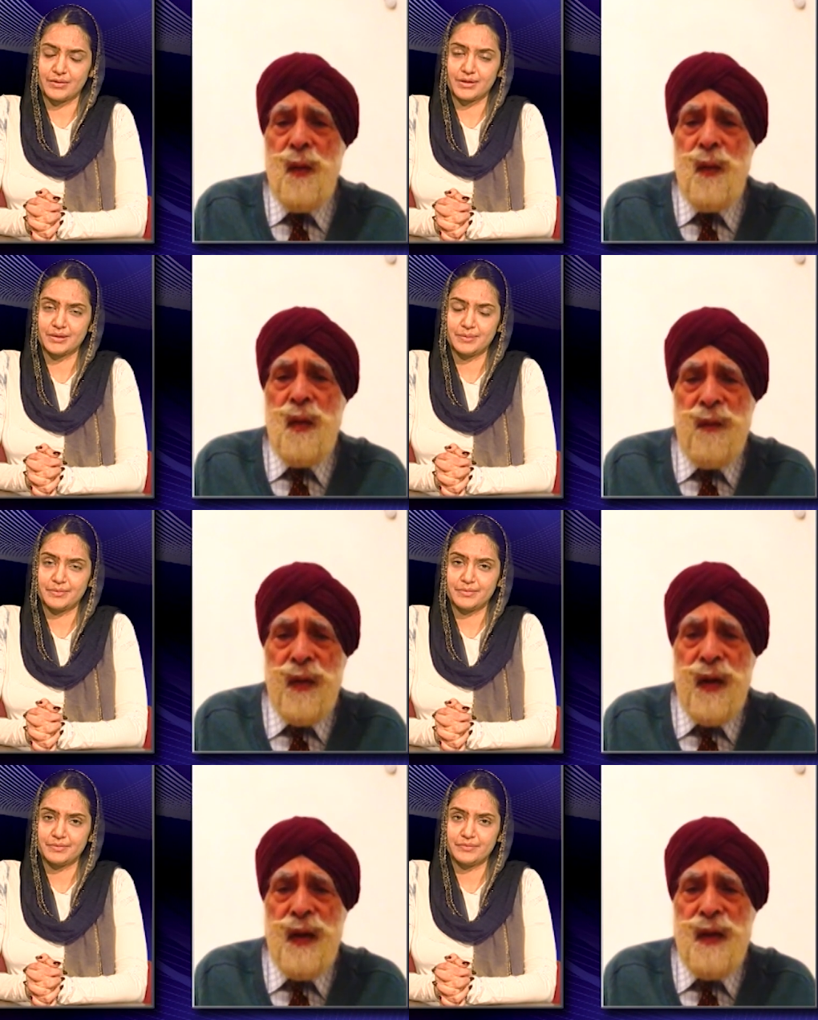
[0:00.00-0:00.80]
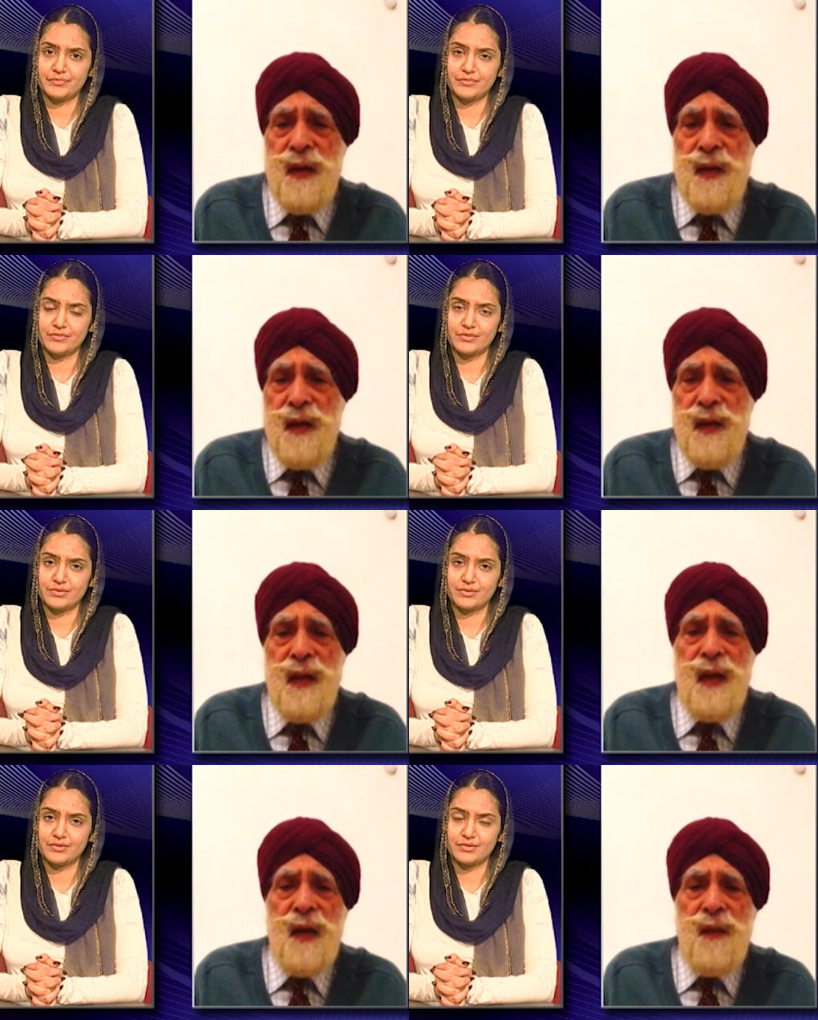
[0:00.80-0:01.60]
Speaker 1: will find that they
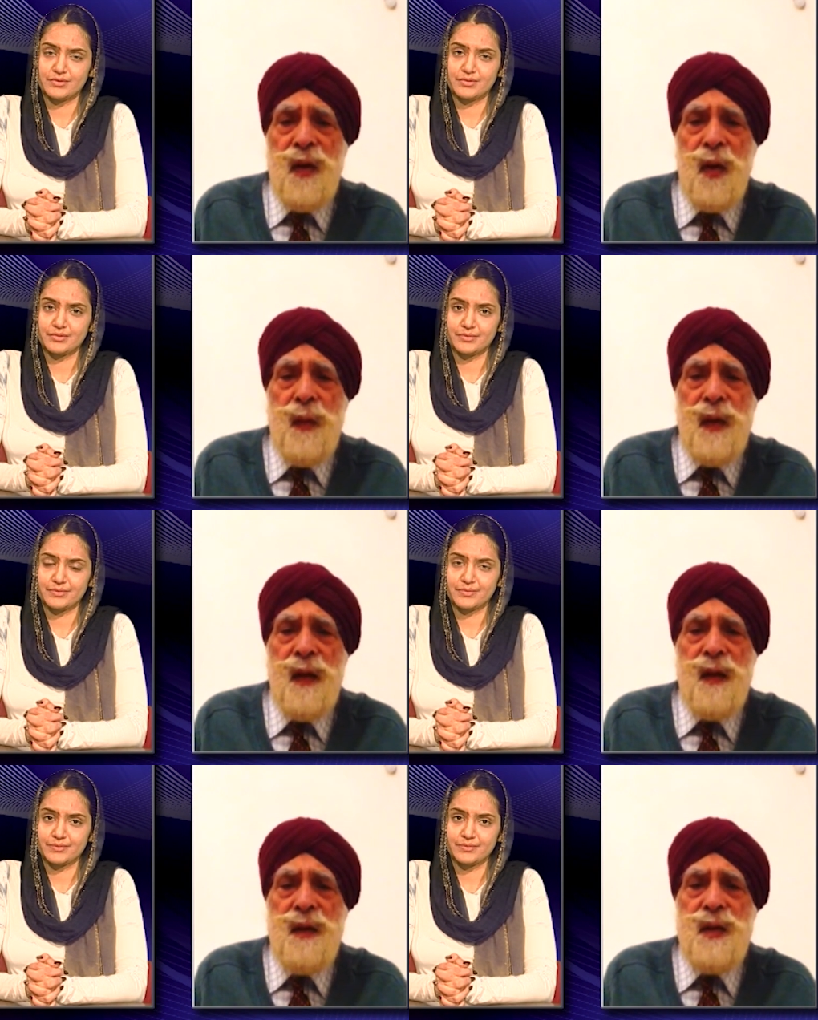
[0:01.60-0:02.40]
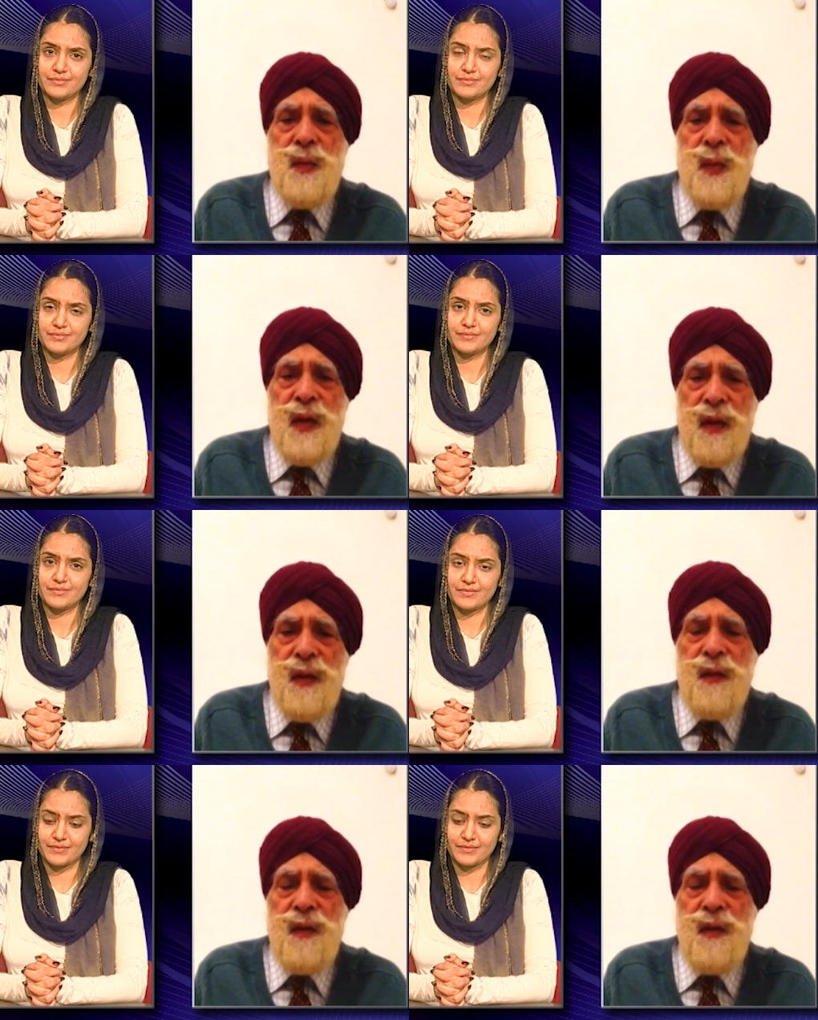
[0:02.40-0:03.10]
have commonalities with other